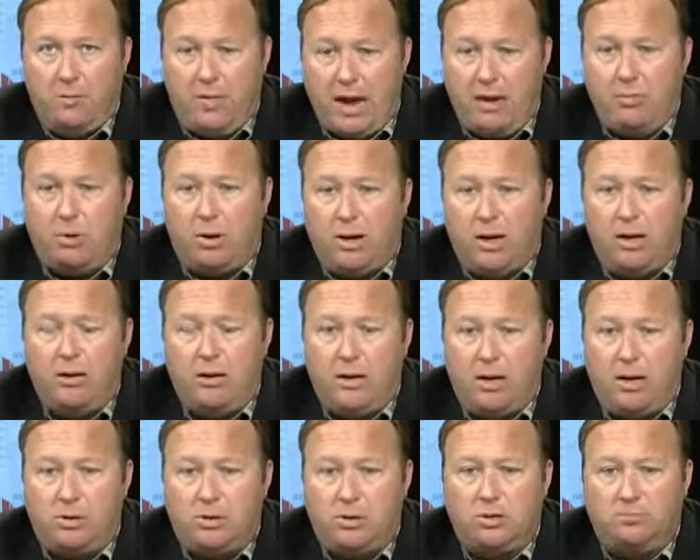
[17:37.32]
they were in
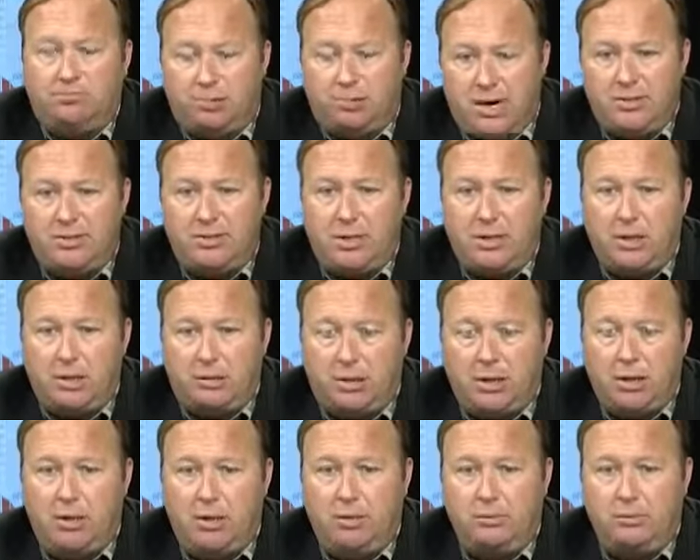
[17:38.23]
there suppressing
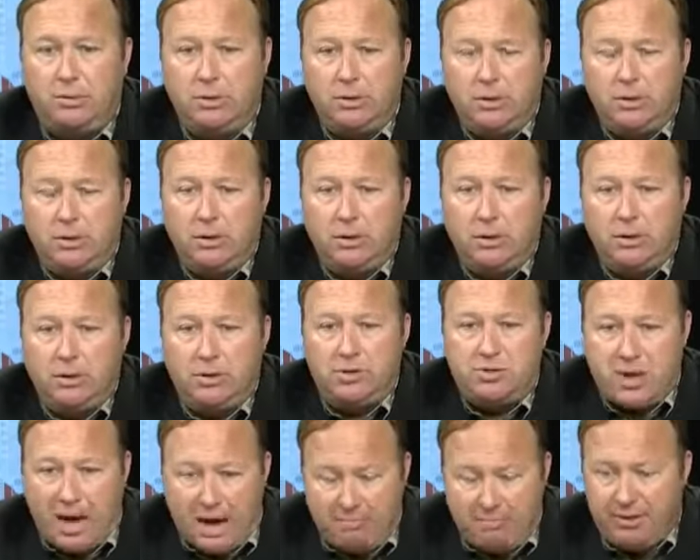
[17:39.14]
their own
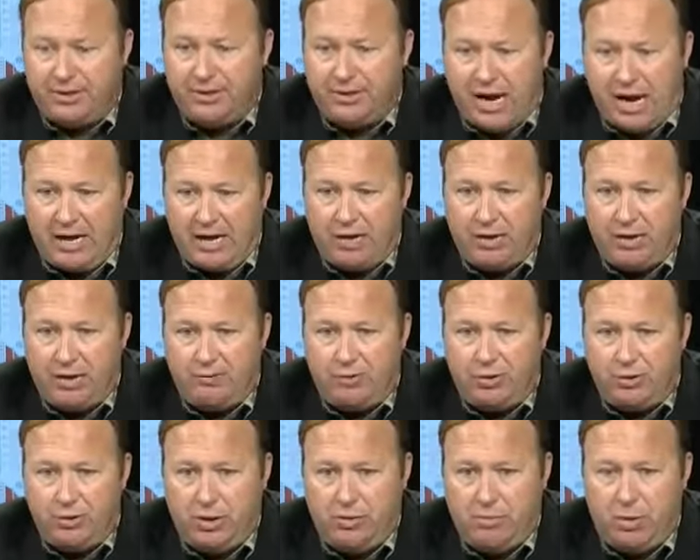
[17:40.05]

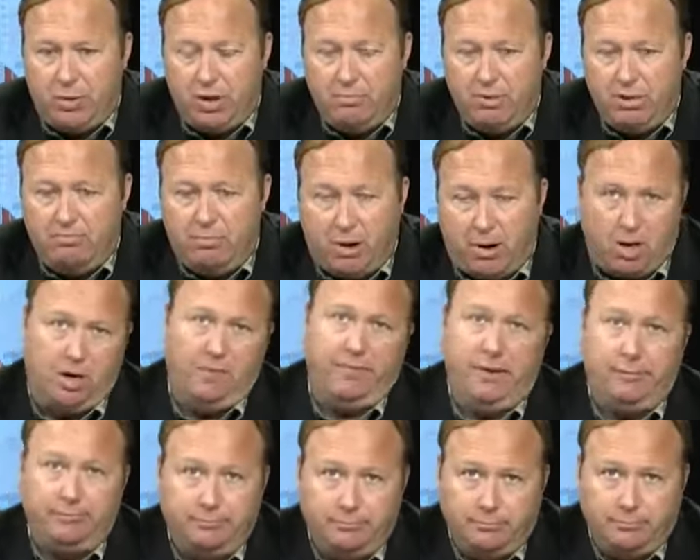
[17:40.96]
sub-executives who didn't want to be part
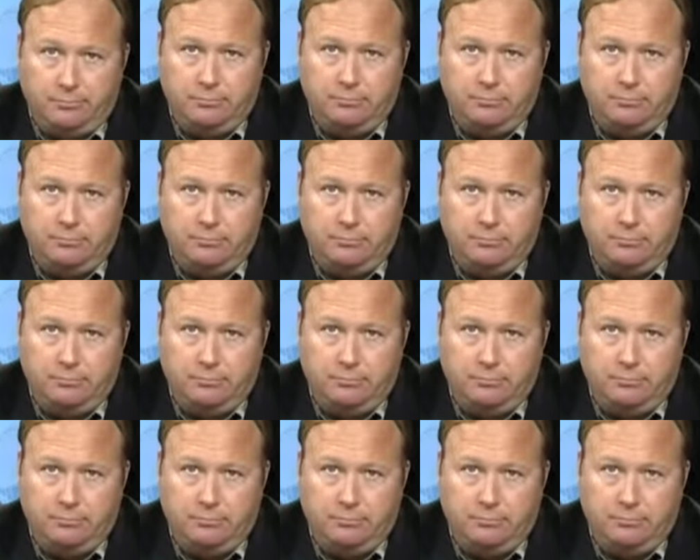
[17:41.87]
of it.